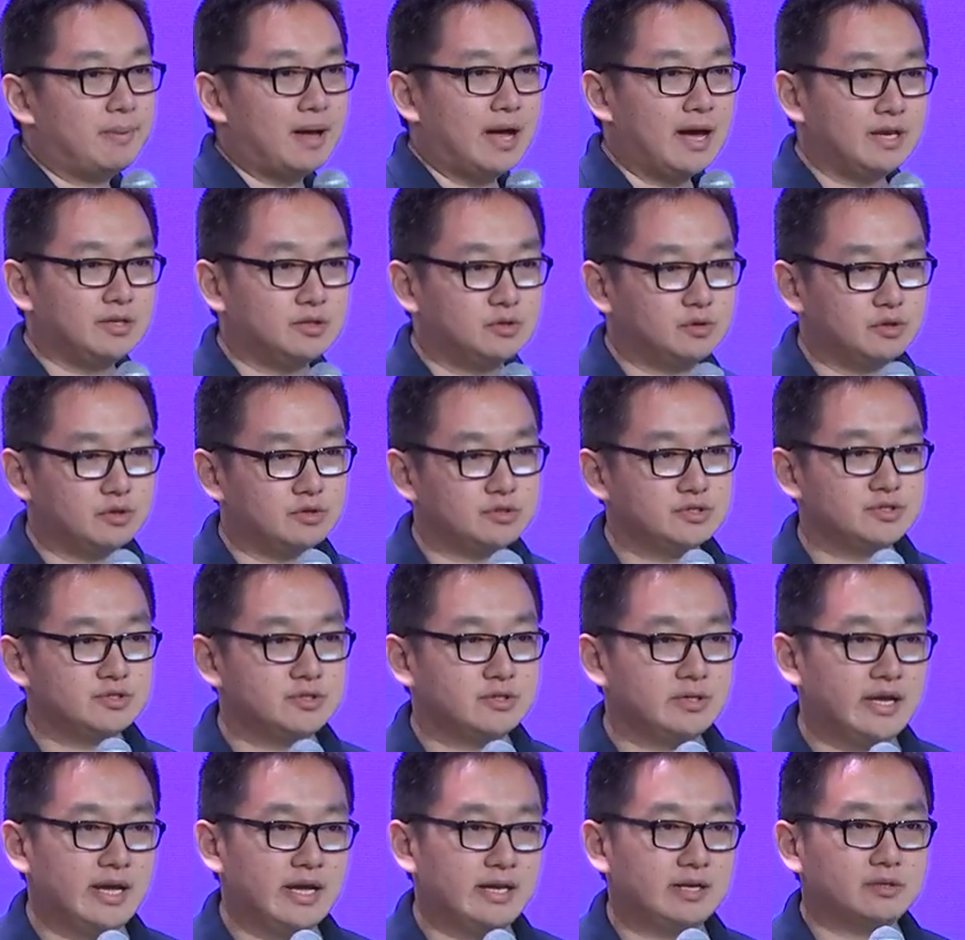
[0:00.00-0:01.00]

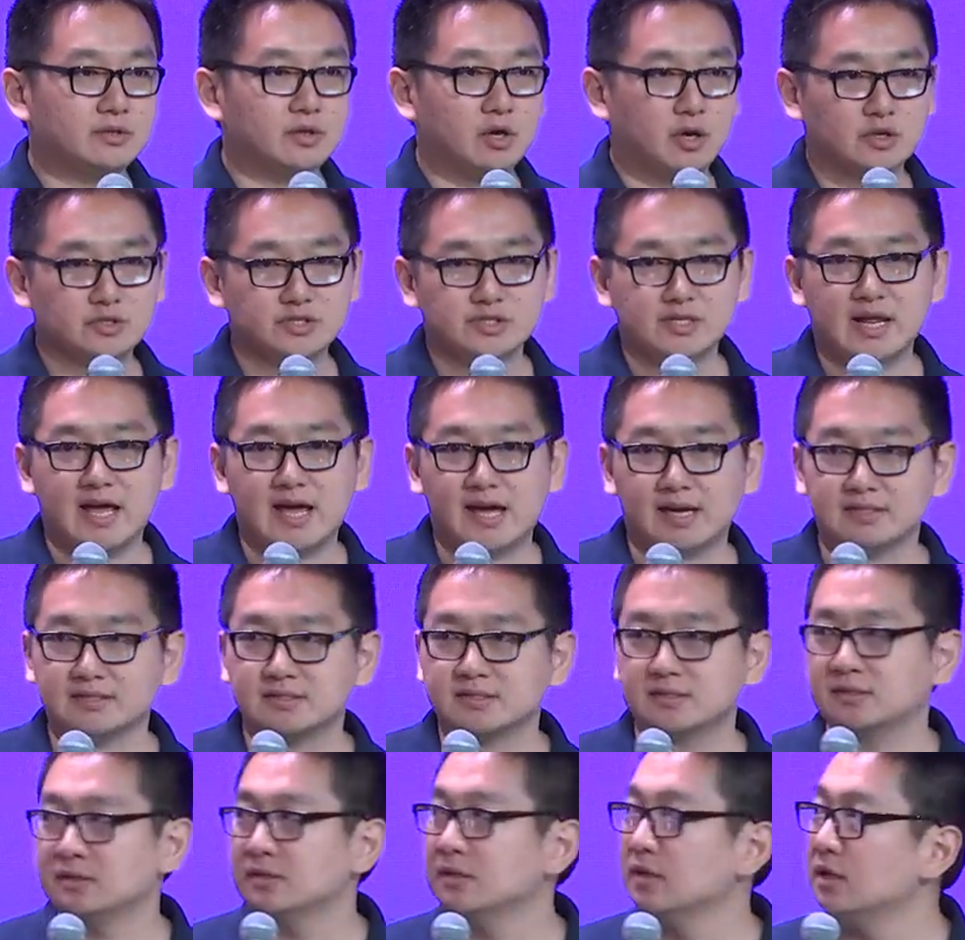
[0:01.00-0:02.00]
PyTorch and
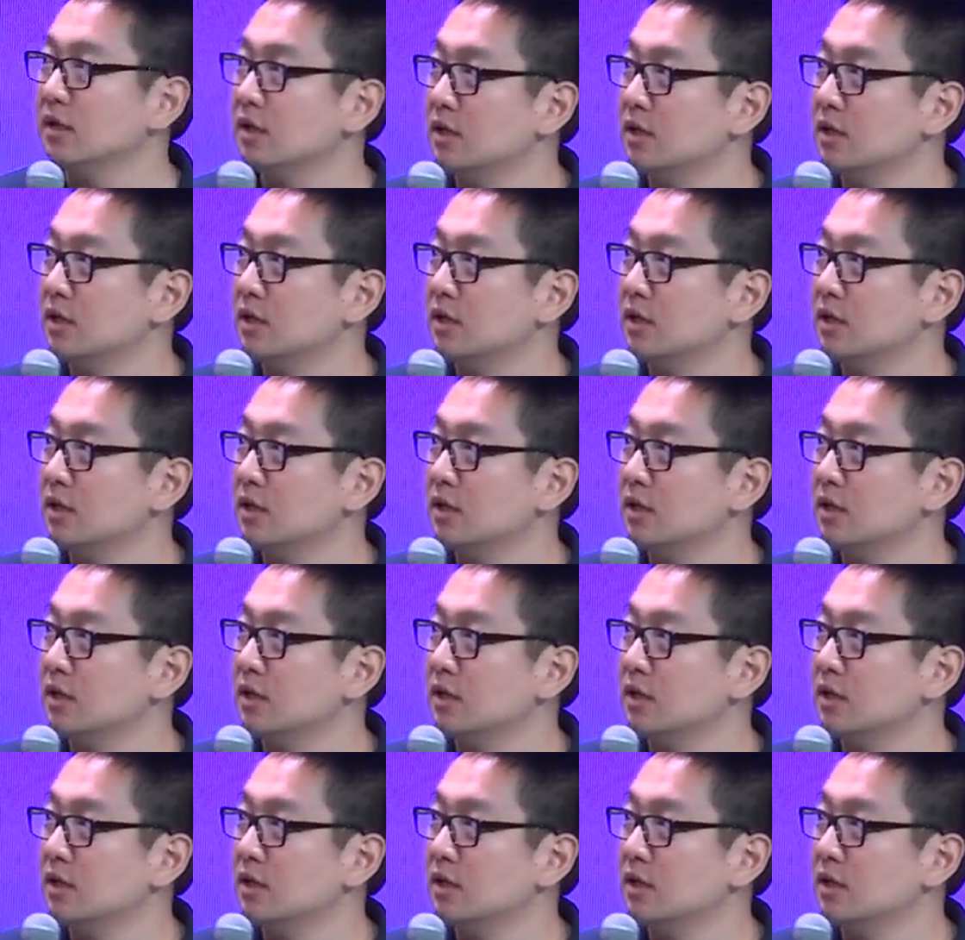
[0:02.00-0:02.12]
TorchText.